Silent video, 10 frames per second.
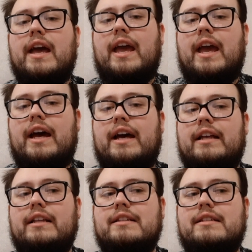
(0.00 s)

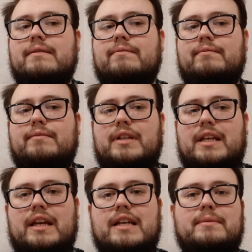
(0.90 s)
and
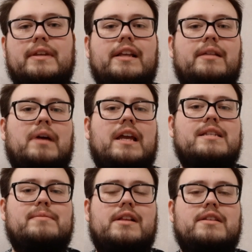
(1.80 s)
he has been killed by
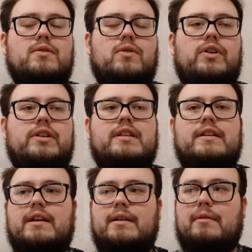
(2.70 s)
his male escort
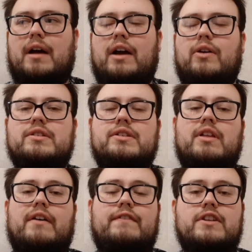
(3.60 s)
according to
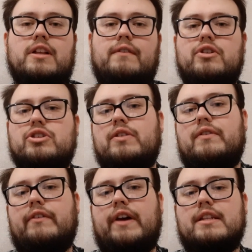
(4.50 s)
the official version of
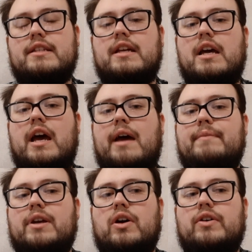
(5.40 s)
events
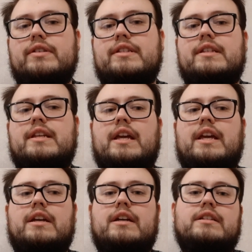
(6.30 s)
because
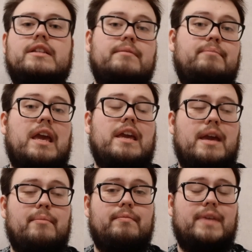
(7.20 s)
he didn't pay
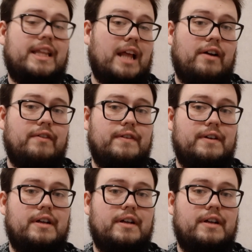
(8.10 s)
him enough,